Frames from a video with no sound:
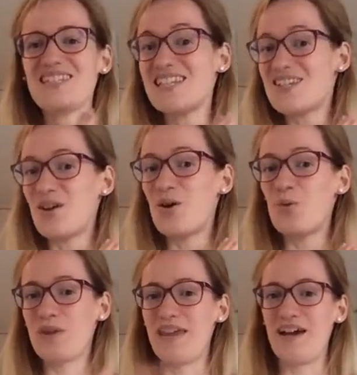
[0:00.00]
So
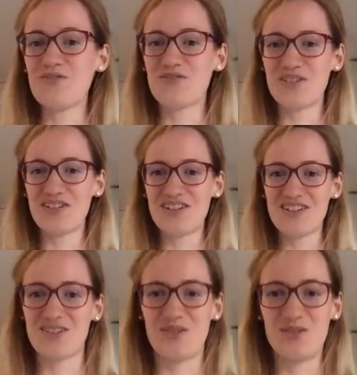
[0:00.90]
without further
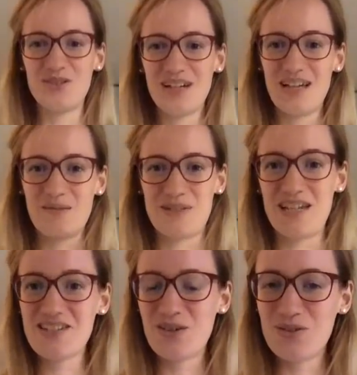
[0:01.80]
ado,
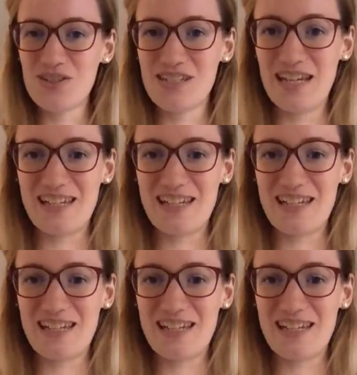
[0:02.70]
just going to check.